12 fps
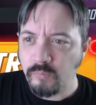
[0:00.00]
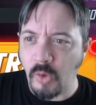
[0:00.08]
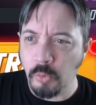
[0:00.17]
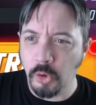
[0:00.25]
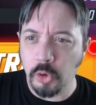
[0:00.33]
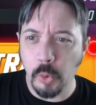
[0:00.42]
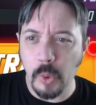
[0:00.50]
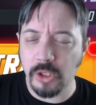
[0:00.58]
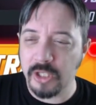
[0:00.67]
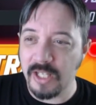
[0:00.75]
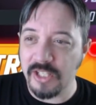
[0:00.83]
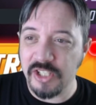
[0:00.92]
Real quick
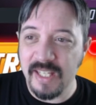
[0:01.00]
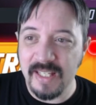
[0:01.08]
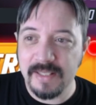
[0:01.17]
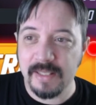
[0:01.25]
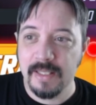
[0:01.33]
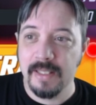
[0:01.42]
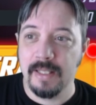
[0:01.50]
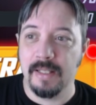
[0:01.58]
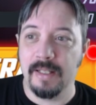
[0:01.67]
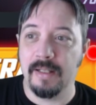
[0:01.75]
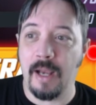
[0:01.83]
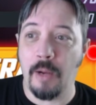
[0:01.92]
look at his kit.
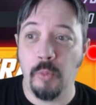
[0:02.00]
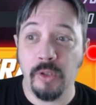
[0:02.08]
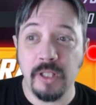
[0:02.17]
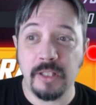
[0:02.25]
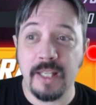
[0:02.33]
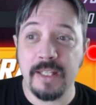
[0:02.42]
I really like